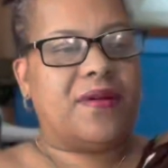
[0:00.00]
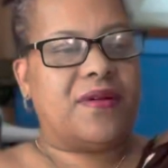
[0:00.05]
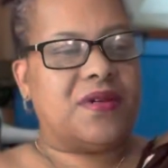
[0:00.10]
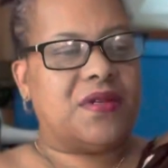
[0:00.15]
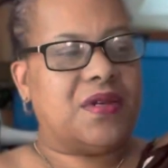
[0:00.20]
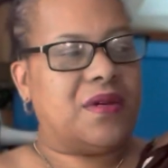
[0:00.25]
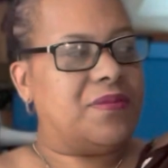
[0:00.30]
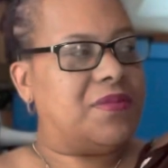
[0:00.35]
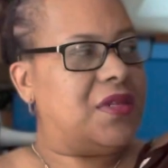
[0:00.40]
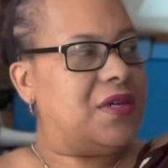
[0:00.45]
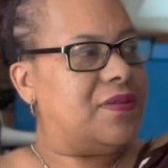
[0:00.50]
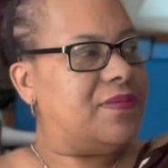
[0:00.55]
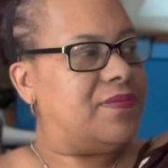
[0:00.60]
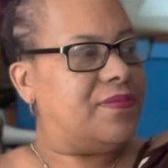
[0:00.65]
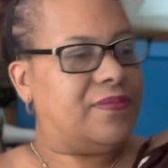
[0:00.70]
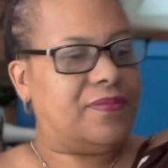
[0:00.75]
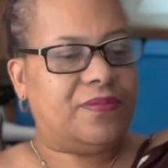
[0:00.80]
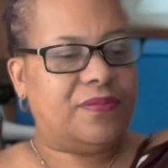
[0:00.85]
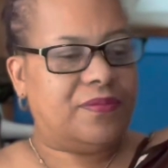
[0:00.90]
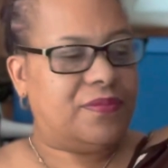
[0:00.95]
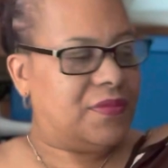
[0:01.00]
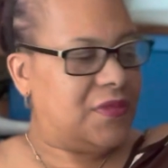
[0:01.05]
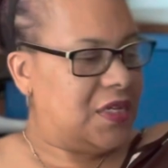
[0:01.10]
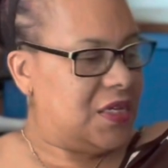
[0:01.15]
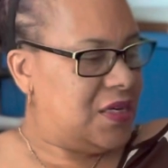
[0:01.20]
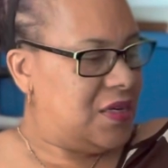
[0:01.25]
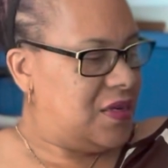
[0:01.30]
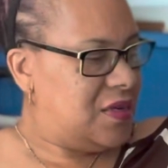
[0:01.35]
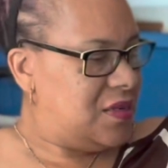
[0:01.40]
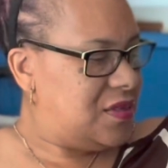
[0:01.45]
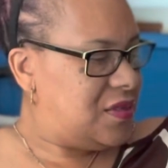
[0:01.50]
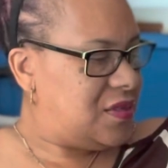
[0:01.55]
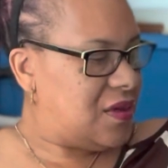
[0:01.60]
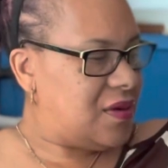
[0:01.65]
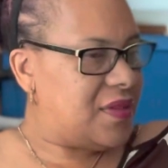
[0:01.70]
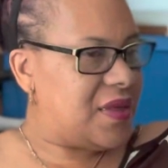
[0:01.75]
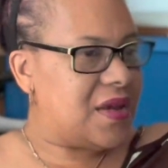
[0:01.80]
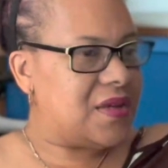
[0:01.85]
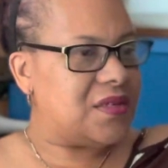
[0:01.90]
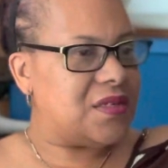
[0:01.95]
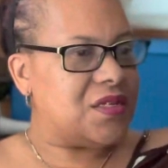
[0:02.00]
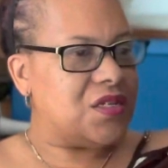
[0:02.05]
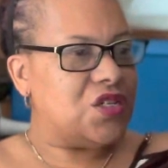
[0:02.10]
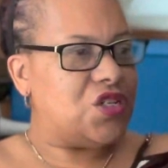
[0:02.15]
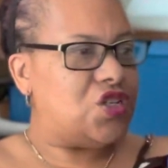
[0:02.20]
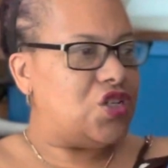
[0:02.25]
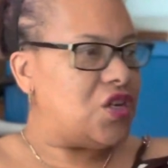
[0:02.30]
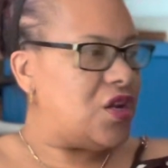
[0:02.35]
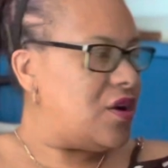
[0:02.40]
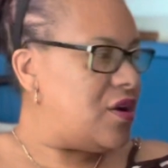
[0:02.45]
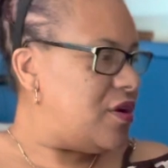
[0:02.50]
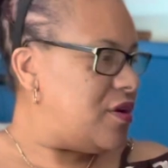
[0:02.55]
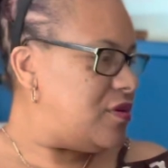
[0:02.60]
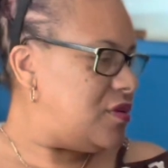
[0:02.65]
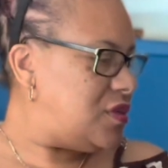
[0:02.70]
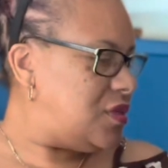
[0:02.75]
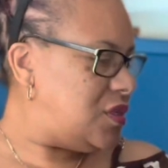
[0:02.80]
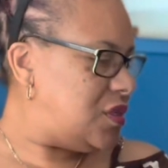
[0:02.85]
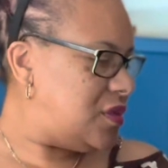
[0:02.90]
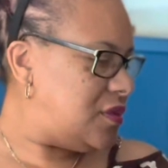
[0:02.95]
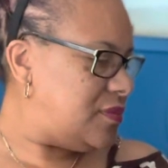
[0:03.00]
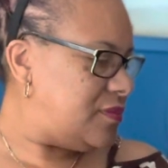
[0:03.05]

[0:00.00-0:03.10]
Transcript: or something. So that's the shirt.